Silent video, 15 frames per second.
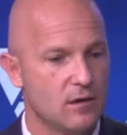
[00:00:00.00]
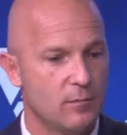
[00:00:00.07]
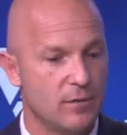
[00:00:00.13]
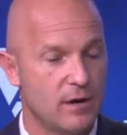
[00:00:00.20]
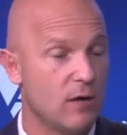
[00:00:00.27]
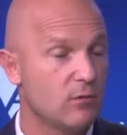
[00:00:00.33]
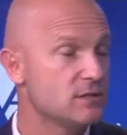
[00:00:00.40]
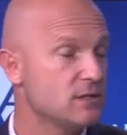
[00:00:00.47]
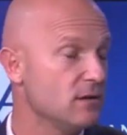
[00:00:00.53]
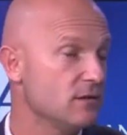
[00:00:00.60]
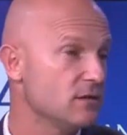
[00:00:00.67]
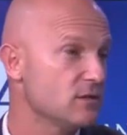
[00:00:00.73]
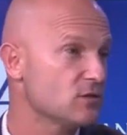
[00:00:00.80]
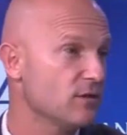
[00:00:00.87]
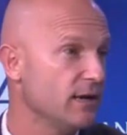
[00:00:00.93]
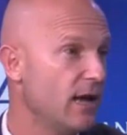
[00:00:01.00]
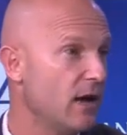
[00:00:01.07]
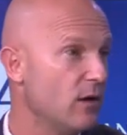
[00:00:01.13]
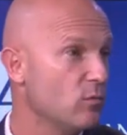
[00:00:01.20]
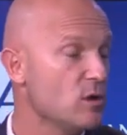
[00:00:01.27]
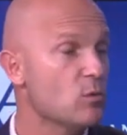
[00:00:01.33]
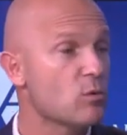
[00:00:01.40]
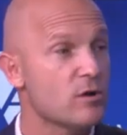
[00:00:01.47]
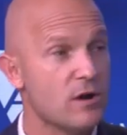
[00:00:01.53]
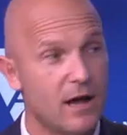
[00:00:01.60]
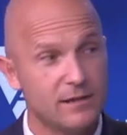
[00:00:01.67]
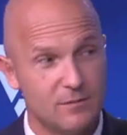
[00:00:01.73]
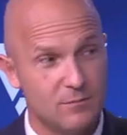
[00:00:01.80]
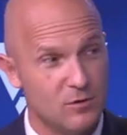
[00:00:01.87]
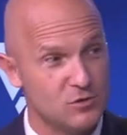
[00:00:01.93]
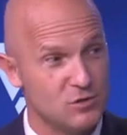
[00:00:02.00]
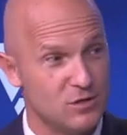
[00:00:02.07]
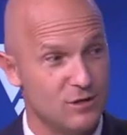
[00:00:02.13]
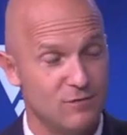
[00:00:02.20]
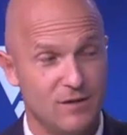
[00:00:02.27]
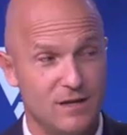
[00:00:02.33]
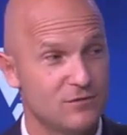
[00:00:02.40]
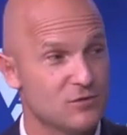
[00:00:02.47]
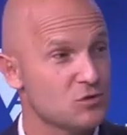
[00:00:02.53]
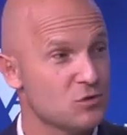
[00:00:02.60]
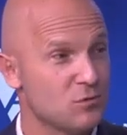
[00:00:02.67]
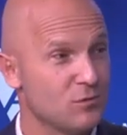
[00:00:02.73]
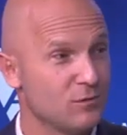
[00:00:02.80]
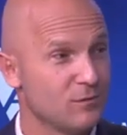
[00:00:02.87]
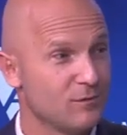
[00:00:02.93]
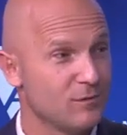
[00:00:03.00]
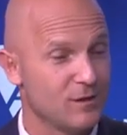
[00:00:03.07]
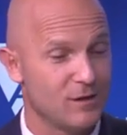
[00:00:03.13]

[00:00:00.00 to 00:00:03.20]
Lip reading: But I will tell you this right now, we were not the most innovative school.